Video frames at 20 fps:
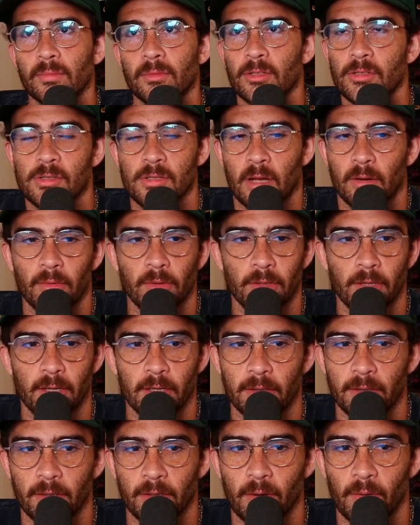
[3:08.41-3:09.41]
there's not really
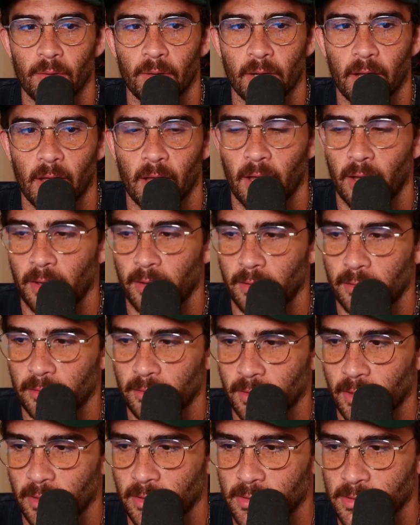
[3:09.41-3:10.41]
anything going on
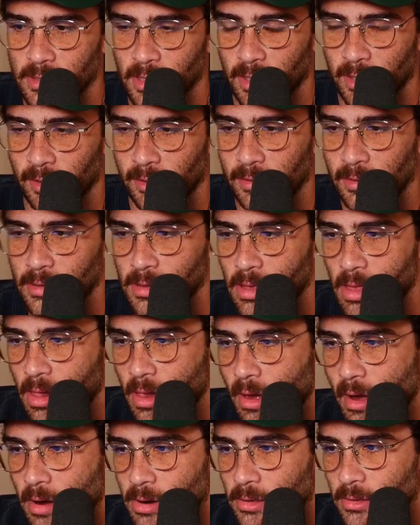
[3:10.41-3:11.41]
that is like
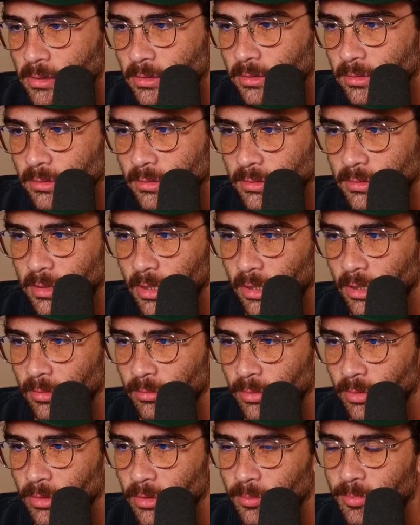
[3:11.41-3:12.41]

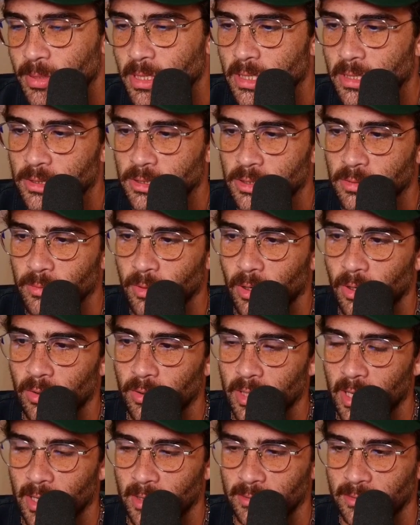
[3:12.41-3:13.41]
terrible. The peak is tomorrow.
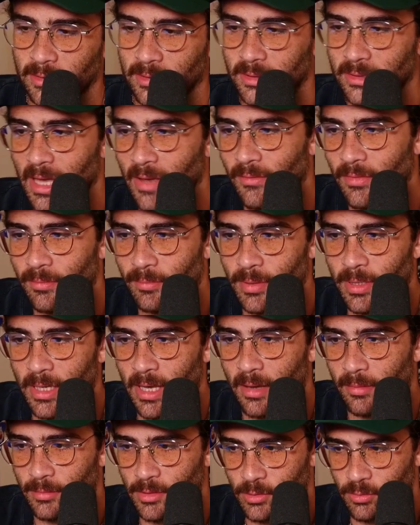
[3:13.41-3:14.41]
Yeah, it's 7
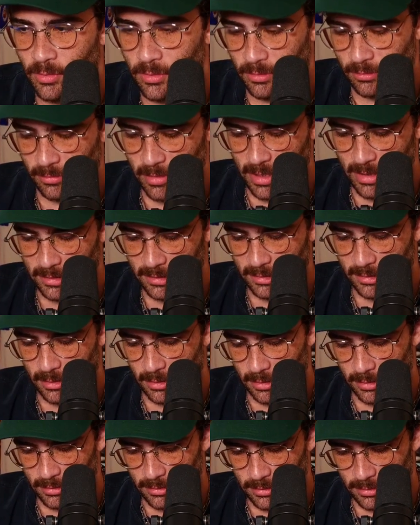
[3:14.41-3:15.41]
p.m. is when the rain
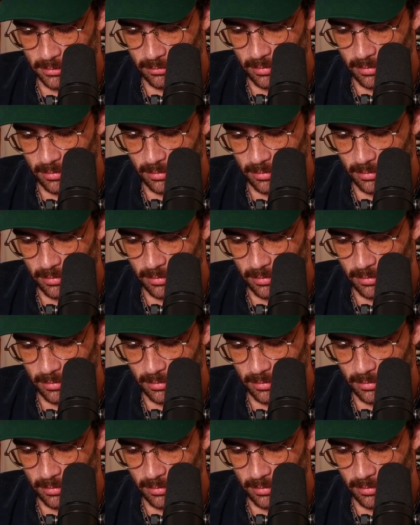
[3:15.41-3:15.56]
starts.